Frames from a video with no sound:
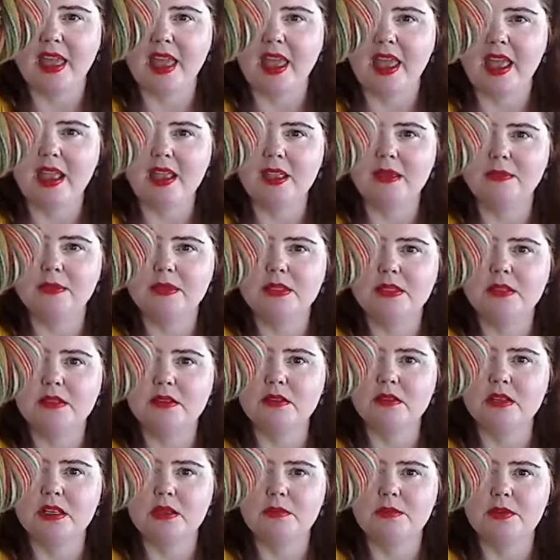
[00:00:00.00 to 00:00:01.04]

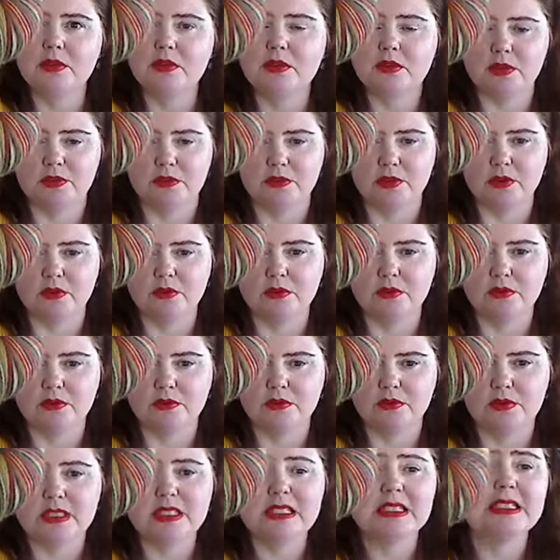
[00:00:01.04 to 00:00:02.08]
Absolutely beautiful.
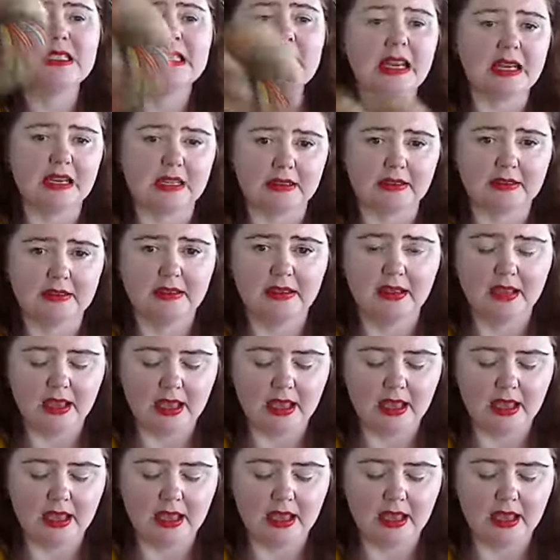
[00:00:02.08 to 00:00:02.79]
Stunning.